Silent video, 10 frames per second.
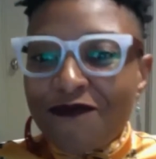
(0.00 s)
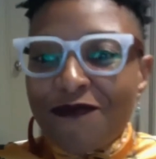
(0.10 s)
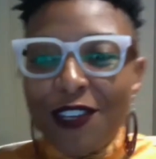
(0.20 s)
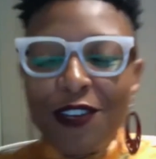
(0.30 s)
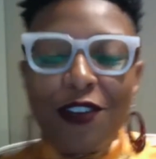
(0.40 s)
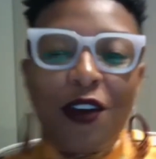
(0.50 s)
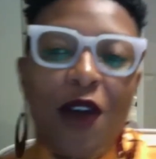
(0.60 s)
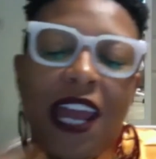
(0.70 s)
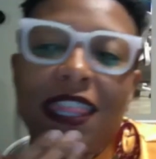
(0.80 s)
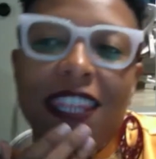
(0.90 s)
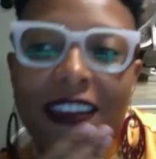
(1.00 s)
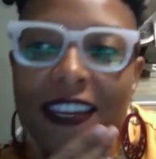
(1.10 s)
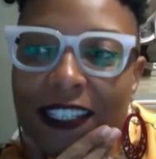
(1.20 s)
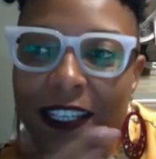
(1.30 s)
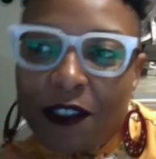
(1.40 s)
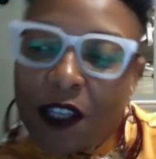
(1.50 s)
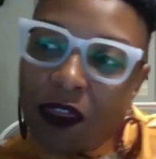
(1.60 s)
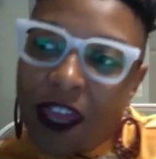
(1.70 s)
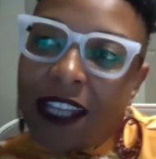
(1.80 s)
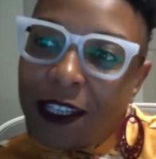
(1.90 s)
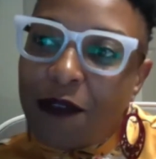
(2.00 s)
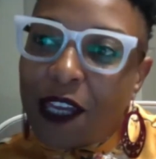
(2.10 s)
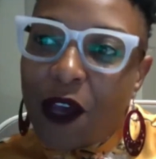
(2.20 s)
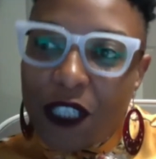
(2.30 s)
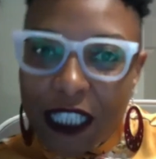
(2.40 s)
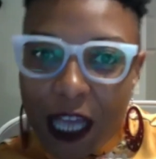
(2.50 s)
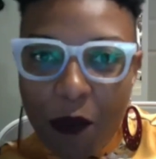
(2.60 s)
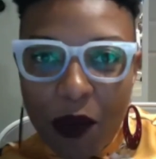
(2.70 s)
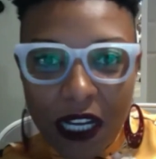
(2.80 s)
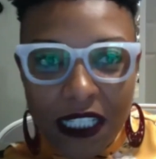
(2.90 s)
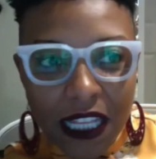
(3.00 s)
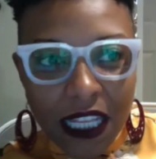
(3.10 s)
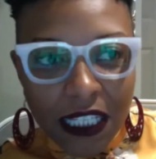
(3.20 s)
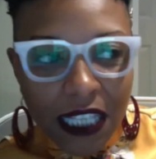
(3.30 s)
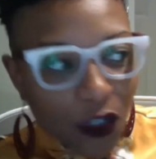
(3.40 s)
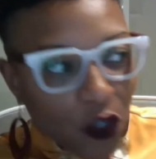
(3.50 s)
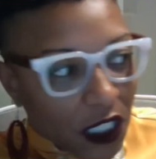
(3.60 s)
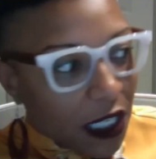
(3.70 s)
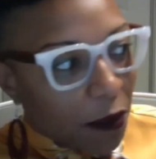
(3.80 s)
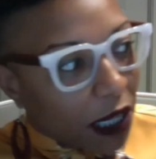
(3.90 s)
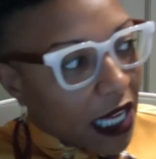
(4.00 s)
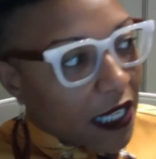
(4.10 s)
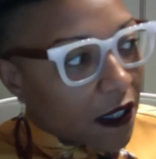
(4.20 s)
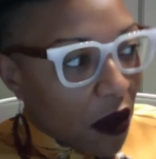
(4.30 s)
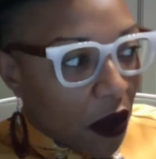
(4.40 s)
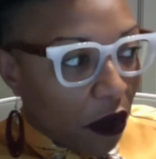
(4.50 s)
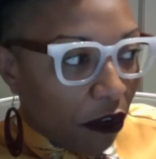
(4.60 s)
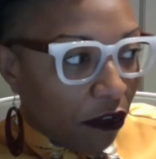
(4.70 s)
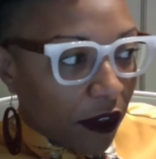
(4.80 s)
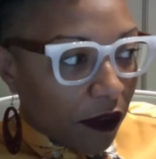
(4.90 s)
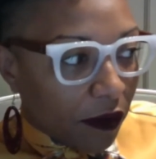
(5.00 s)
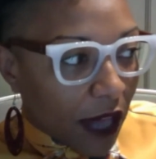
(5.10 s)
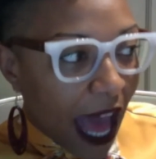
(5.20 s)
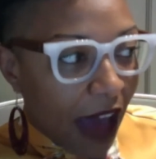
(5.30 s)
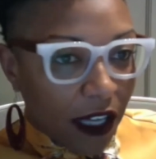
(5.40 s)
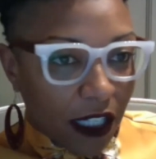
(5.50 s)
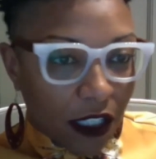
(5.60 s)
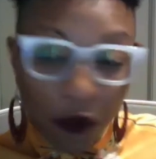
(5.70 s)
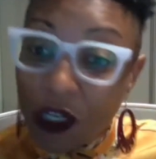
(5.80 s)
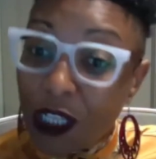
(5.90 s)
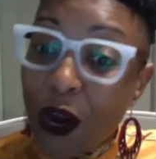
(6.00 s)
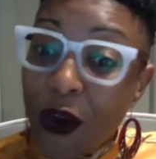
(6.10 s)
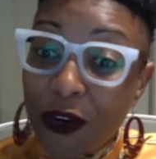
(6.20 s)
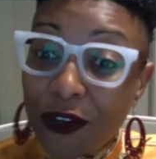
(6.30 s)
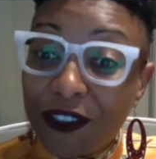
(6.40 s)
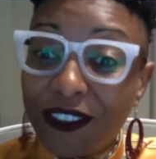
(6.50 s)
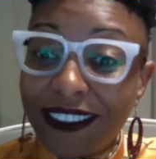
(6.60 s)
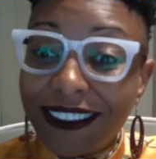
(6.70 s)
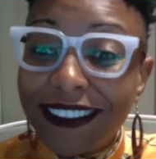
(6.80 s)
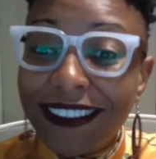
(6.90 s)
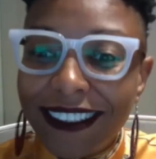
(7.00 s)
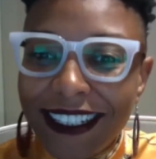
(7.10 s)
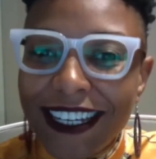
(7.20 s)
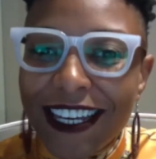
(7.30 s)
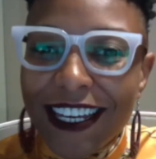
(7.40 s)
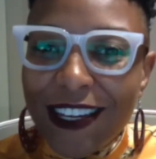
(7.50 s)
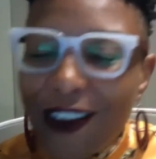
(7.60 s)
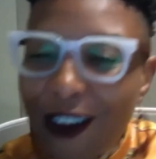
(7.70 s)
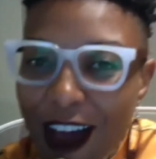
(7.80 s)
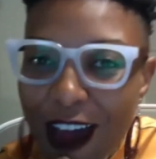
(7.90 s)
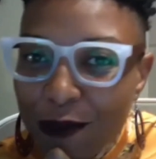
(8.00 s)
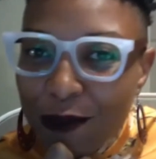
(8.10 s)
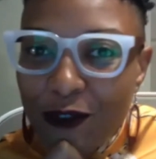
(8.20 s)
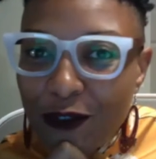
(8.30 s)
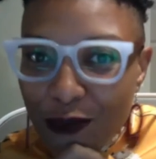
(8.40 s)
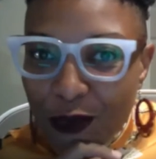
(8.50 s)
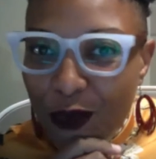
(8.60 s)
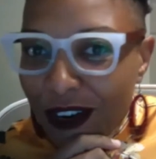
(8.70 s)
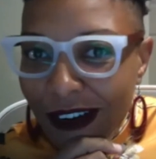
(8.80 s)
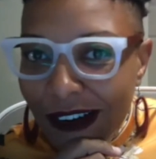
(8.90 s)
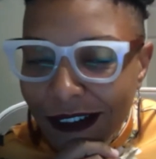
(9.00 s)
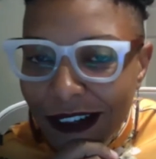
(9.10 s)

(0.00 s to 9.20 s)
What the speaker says: you know. And I think it's that's something else that's like put us in this interesting place of having to relearn, you know, how to move through the world.